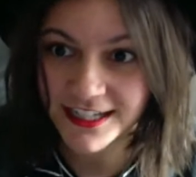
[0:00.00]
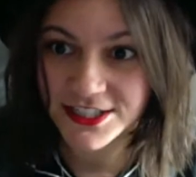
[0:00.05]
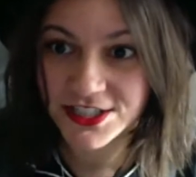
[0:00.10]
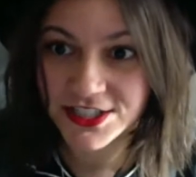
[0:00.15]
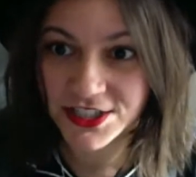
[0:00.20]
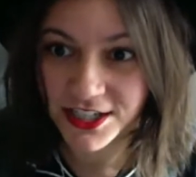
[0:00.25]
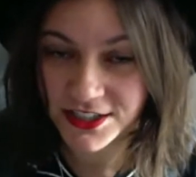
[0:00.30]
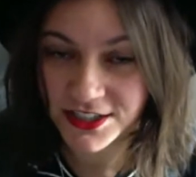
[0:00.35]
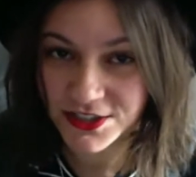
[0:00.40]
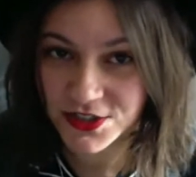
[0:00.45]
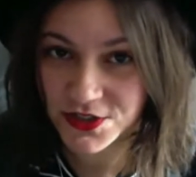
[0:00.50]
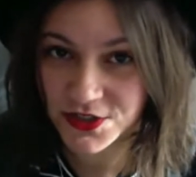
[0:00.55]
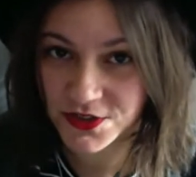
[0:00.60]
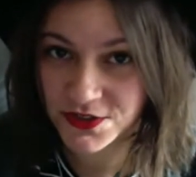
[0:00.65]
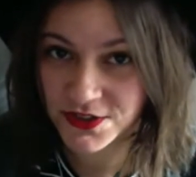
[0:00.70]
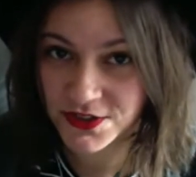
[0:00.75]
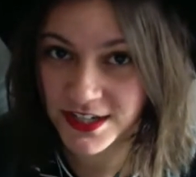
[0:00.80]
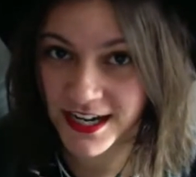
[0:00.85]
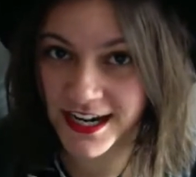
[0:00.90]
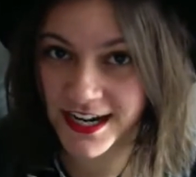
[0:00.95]

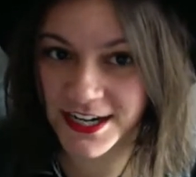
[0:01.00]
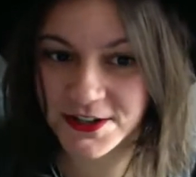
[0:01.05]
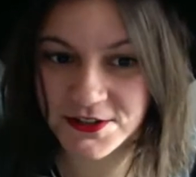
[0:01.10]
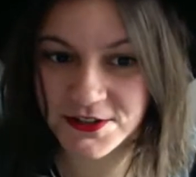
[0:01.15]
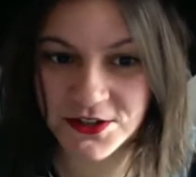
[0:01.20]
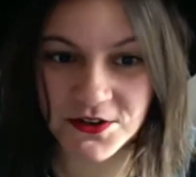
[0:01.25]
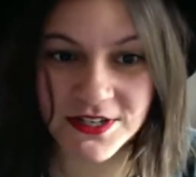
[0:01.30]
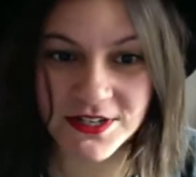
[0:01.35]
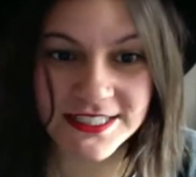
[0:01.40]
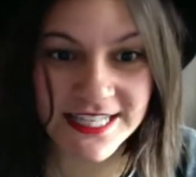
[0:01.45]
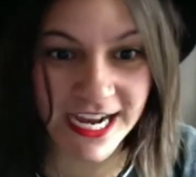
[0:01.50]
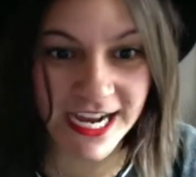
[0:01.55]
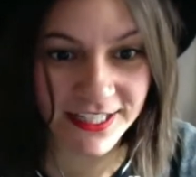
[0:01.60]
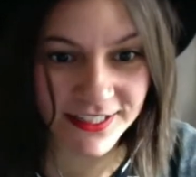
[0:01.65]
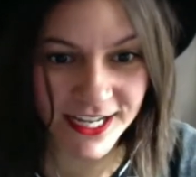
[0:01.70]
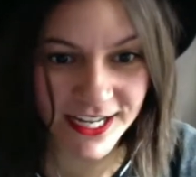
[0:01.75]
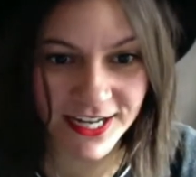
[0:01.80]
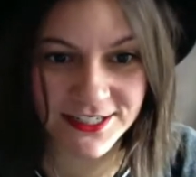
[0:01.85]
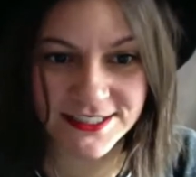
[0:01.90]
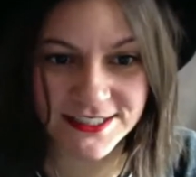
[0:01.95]
Chug. I don't know
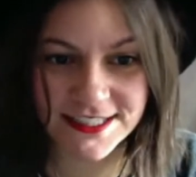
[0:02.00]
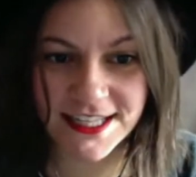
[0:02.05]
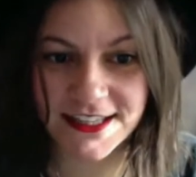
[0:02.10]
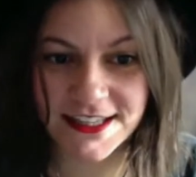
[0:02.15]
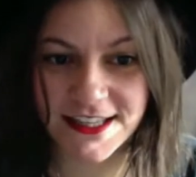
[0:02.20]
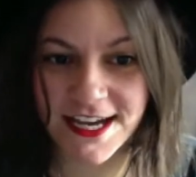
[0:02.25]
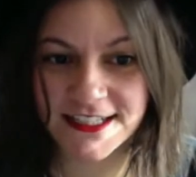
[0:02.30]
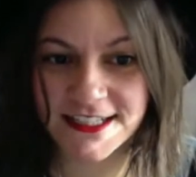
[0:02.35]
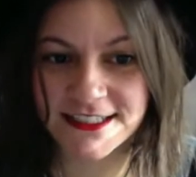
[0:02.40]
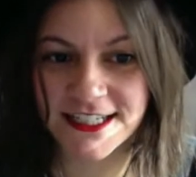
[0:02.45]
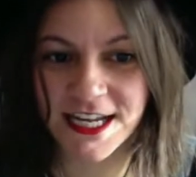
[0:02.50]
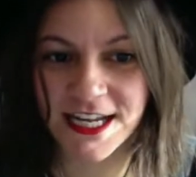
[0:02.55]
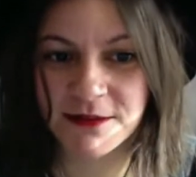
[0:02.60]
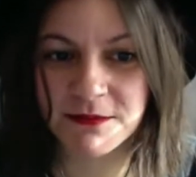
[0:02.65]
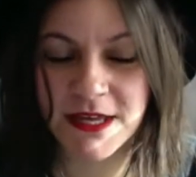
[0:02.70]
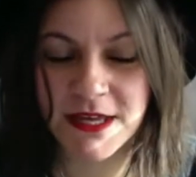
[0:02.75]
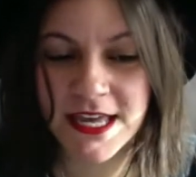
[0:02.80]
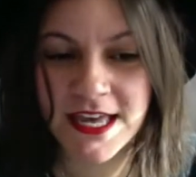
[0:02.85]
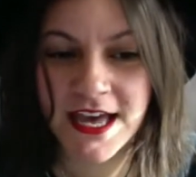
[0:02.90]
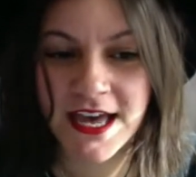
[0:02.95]
exactly how to say the last
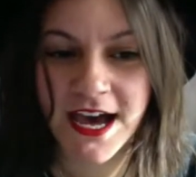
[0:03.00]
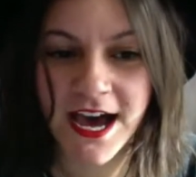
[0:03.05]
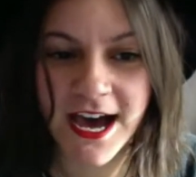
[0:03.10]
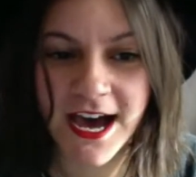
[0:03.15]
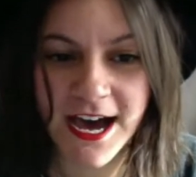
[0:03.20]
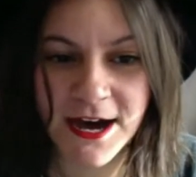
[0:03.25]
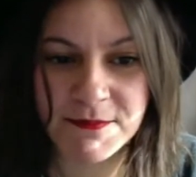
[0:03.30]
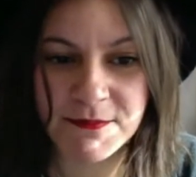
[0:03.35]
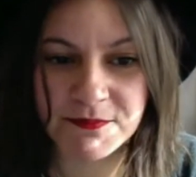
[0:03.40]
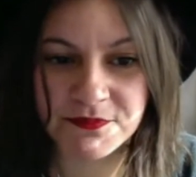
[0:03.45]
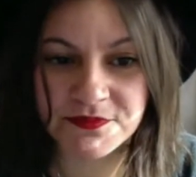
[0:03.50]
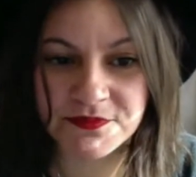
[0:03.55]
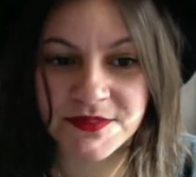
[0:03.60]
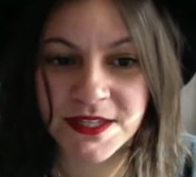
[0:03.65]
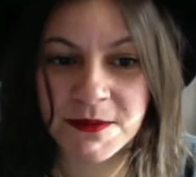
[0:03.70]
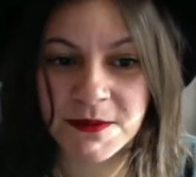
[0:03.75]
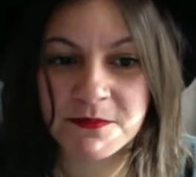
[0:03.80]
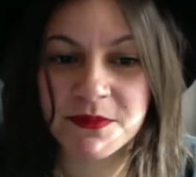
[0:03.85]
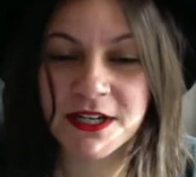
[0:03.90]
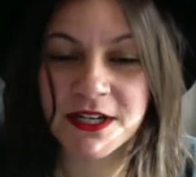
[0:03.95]
name. Um,
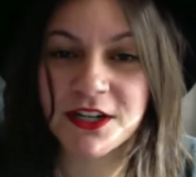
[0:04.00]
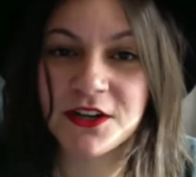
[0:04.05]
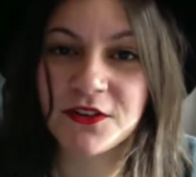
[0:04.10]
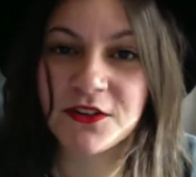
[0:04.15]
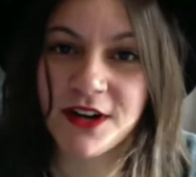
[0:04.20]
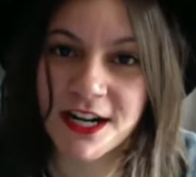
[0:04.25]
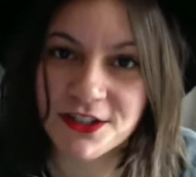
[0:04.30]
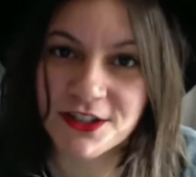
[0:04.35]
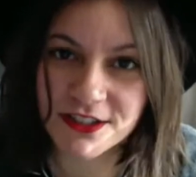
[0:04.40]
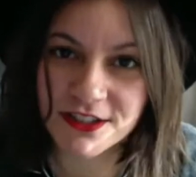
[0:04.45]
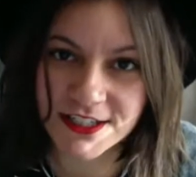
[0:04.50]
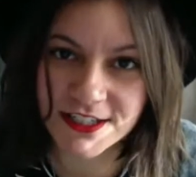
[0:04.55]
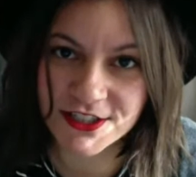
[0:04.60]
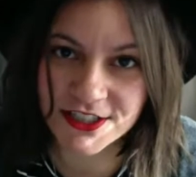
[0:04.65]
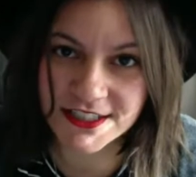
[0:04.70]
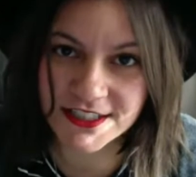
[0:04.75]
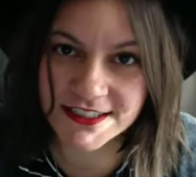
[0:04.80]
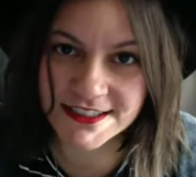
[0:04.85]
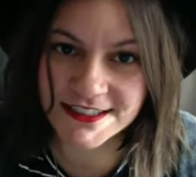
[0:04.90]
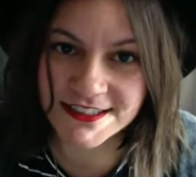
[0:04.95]
but
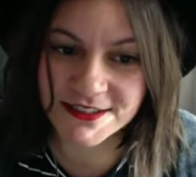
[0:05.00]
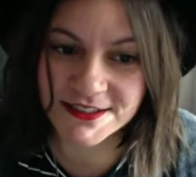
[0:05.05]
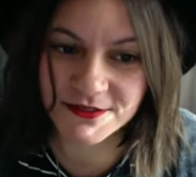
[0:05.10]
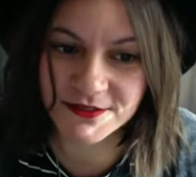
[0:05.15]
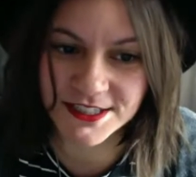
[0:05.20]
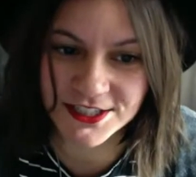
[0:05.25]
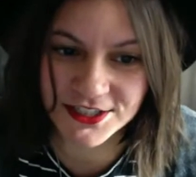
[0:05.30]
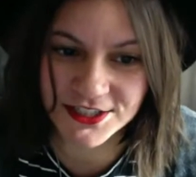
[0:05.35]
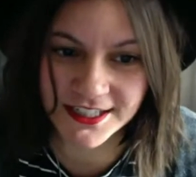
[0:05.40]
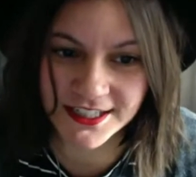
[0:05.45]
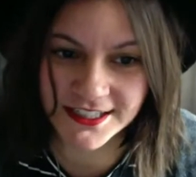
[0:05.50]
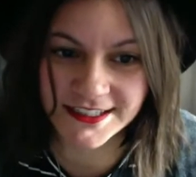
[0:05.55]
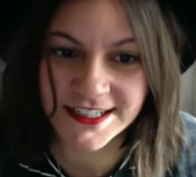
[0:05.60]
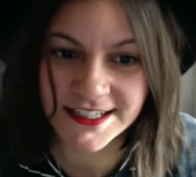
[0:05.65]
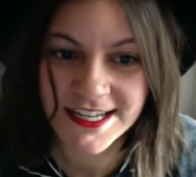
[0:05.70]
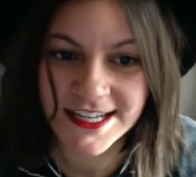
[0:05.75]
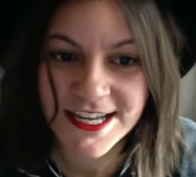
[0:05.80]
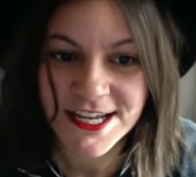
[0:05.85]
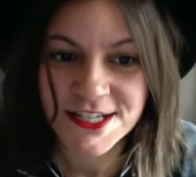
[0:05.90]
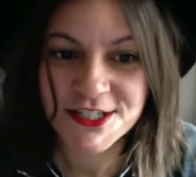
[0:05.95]
congratulations, Richa.
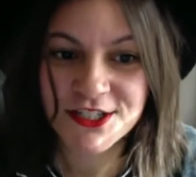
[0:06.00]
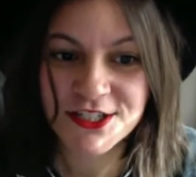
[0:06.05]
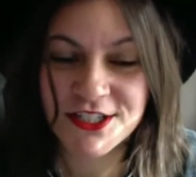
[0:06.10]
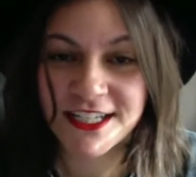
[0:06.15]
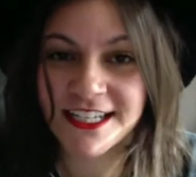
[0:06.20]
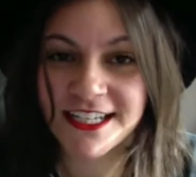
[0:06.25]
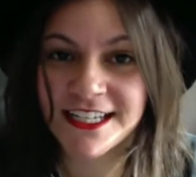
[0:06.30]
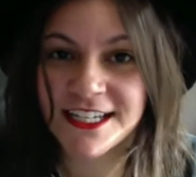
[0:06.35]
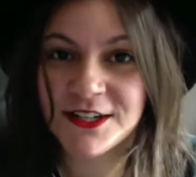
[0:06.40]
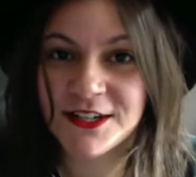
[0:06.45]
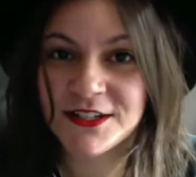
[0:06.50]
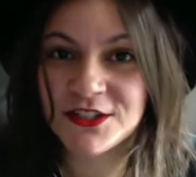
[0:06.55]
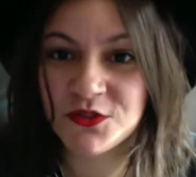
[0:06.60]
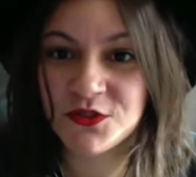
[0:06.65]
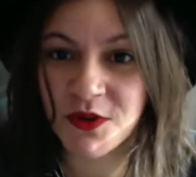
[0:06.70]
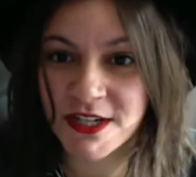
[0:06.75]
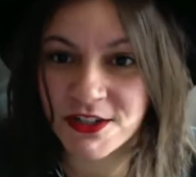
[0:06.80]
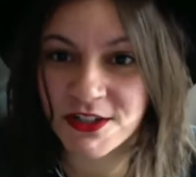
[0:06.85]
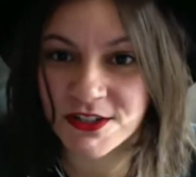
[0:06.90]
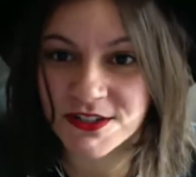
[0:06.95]
She
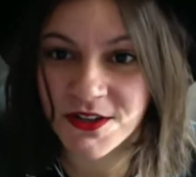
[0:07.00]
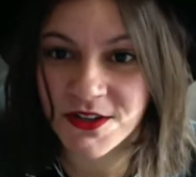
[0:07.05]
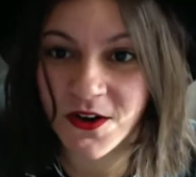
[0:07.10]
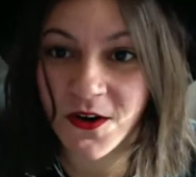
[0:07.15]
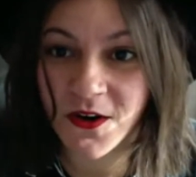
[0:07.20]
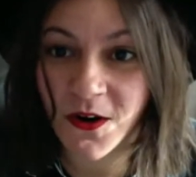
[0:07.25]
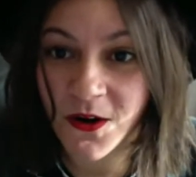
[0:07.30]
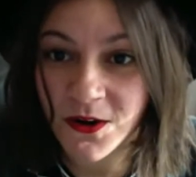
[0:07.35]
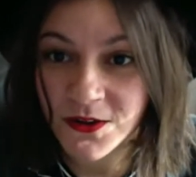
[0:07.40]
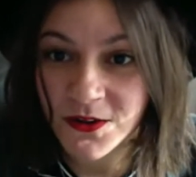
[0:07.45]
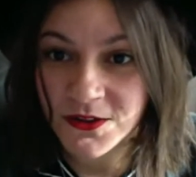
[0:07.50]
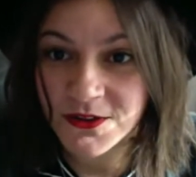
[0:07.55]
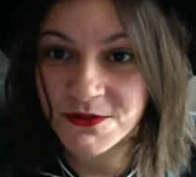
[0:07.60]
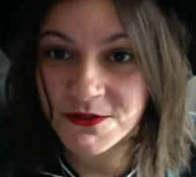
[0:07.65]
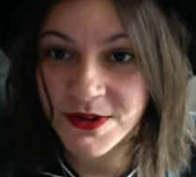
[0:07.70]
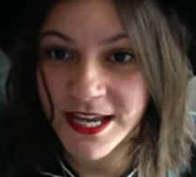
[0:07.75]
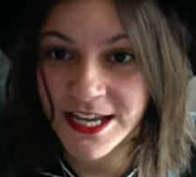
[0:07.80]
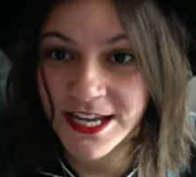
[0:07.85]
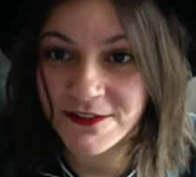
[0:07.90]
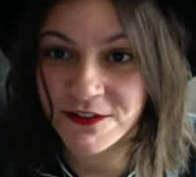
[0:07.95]
joined us all the
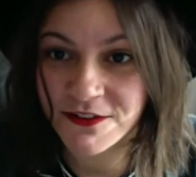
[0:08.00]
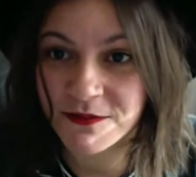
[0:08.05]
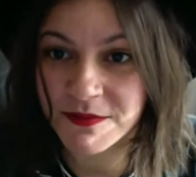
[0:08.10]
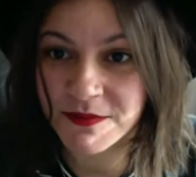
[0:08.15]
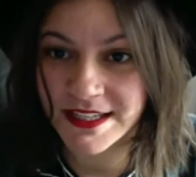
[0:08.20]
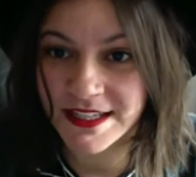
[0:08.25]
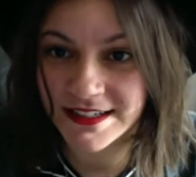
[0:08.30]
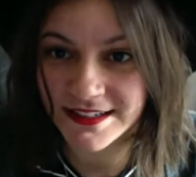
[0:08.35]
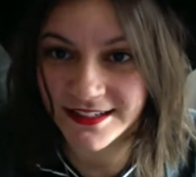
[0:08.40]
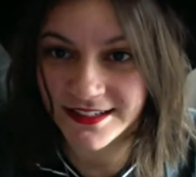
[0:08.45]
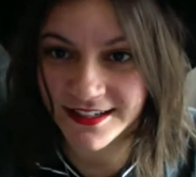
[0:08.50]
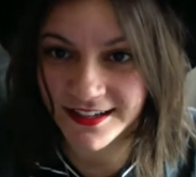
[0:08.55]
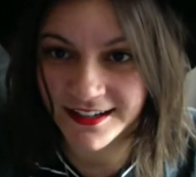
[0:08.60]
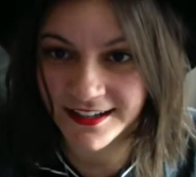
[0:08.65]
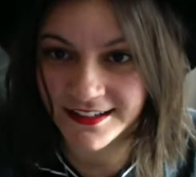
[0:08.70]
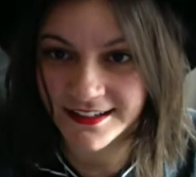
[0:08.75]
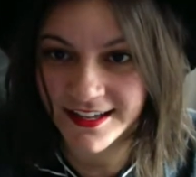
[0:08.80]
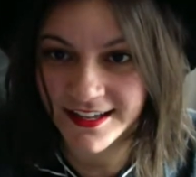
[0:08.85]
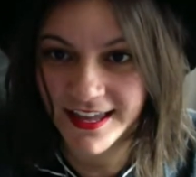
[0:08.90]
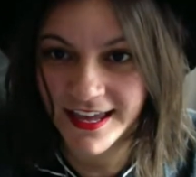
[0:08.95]
way from
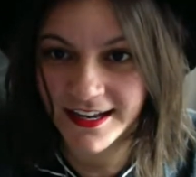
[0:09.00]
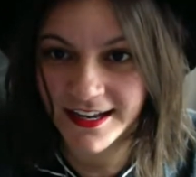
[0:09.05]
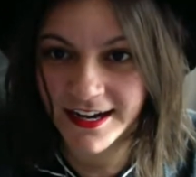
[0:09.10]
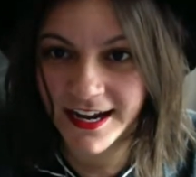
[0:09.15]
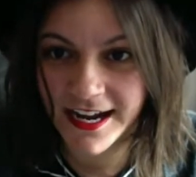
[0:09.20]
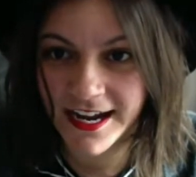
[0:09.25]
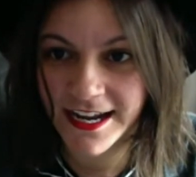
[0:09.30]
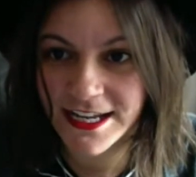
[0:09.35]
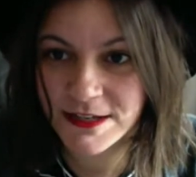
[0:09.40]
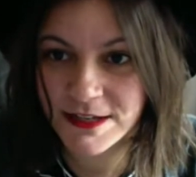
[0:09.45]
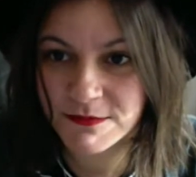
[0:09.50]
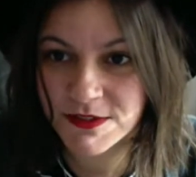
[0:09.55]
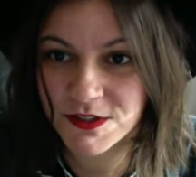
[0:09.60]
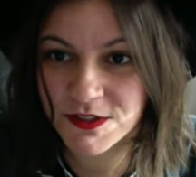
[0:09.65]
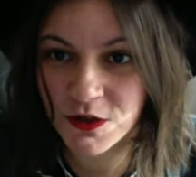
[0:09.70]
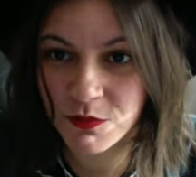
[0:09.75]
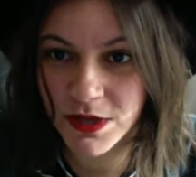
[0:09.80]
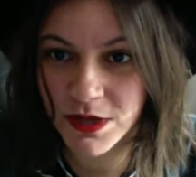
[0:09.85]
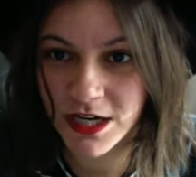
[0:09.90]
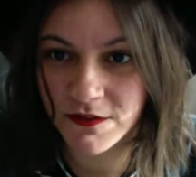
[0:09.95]
India, and I am
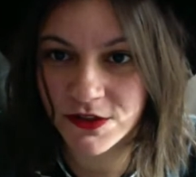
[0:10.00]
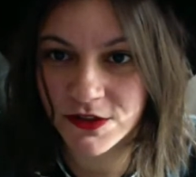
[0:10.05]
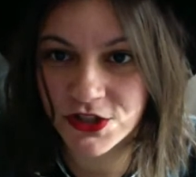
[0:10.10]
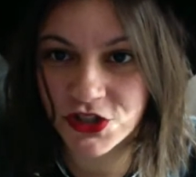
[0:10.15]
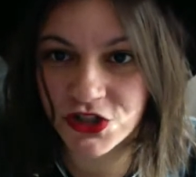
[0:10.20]
so proud of her.